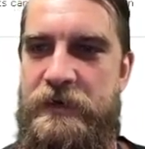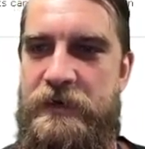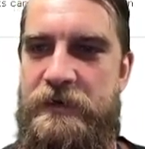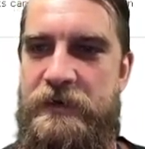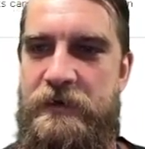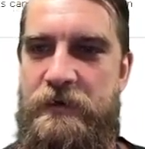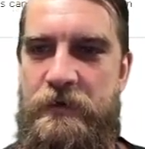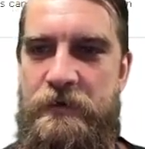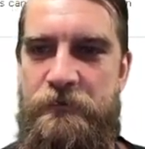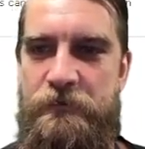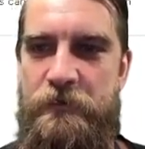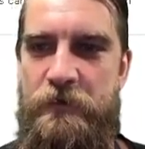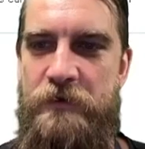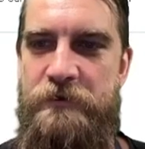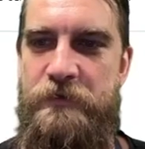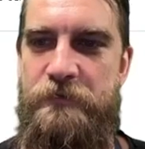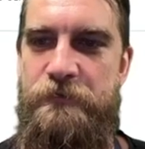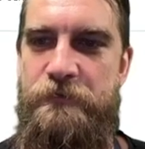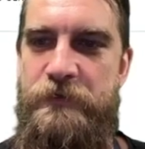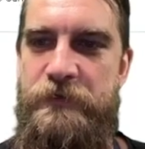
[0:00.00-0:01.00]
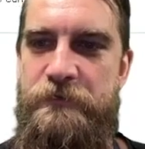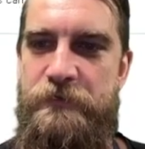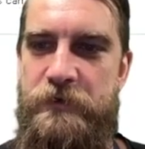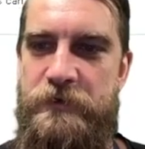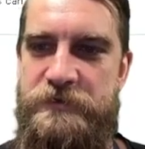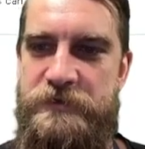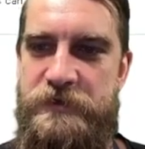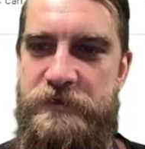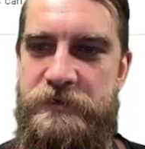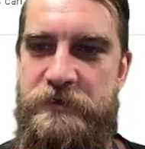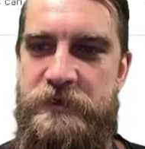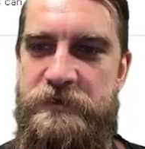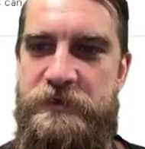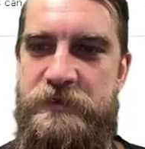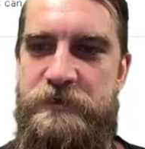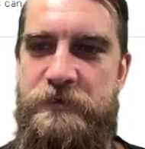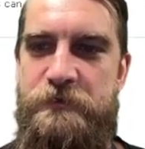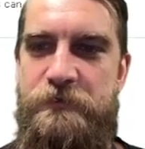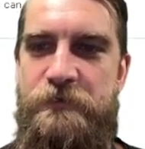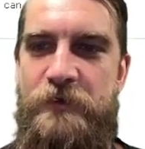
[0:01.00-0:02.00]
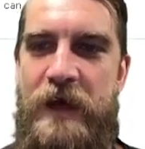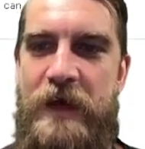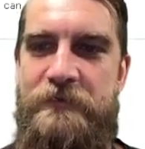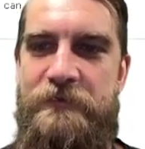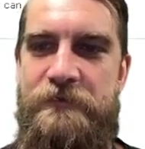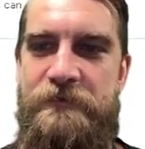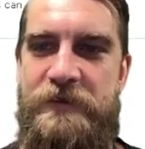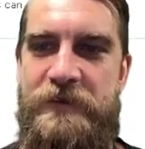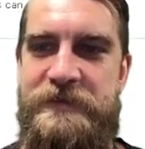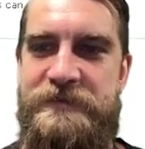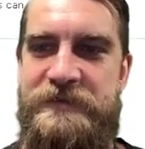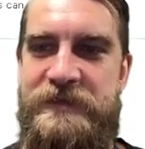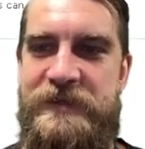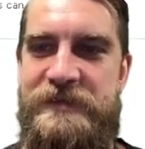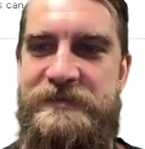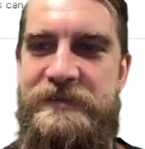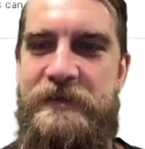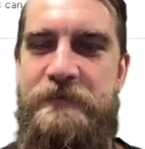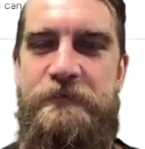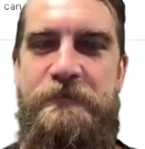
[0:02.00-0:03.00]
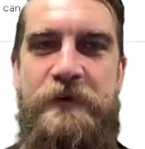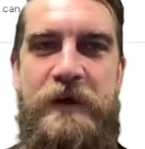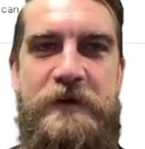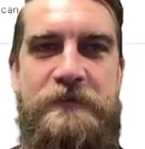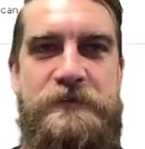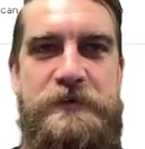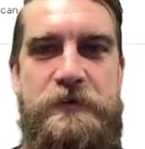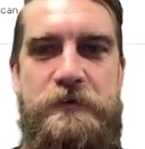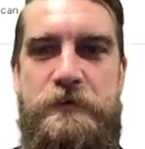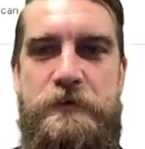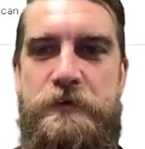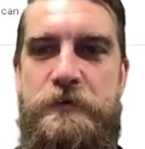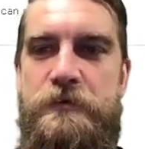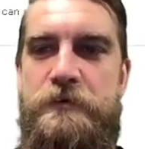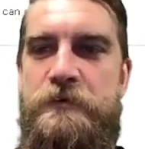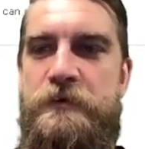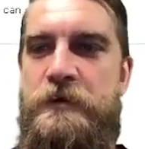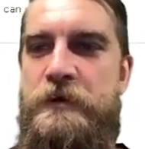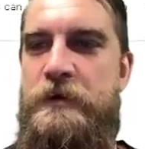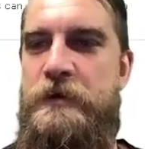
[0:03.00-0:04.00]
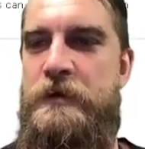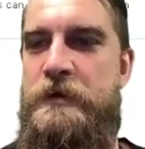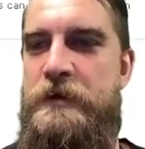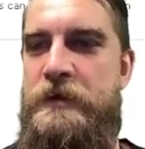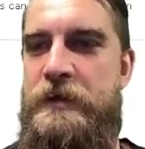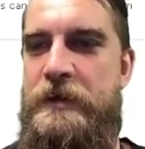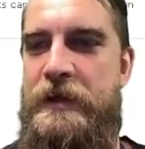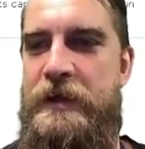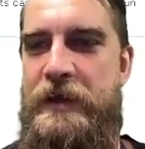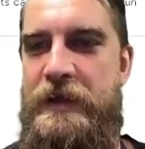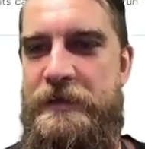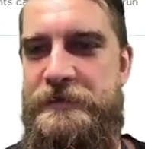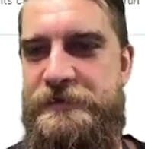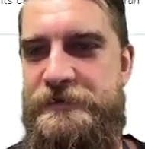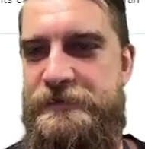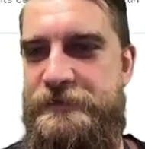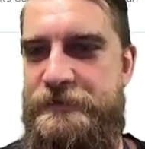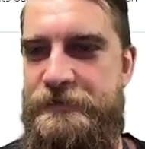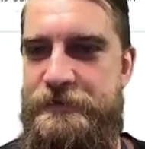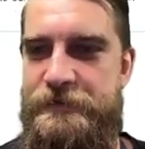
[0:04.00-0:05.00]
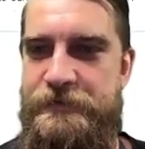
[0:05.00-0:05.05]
And if you're on the free version, you get to do 5 of these. And it's not 5 total. It's